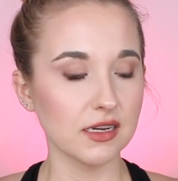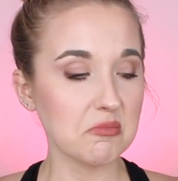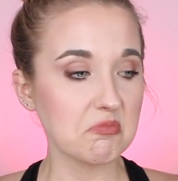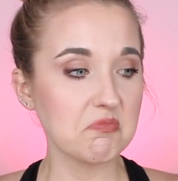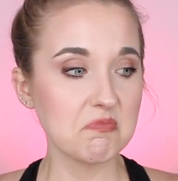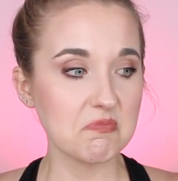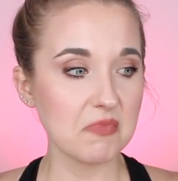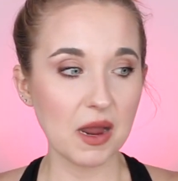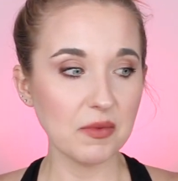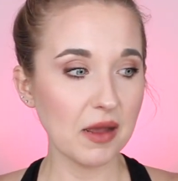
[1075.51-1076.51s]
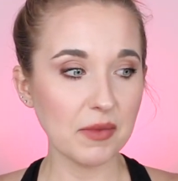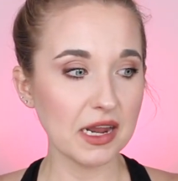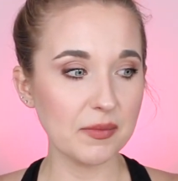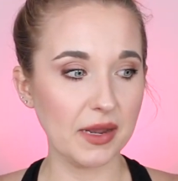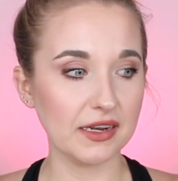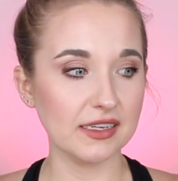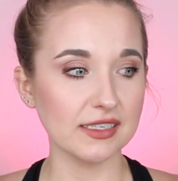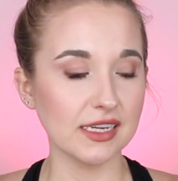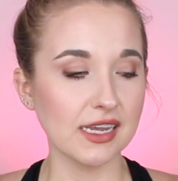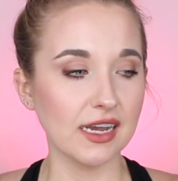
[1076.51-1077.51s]
I'm not mad about
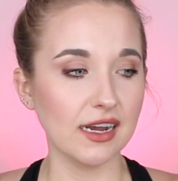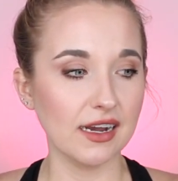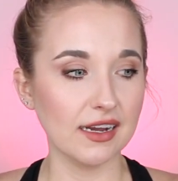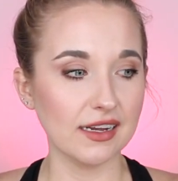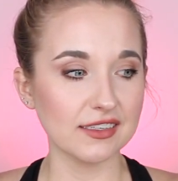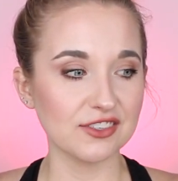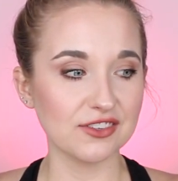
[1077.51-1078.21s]
it.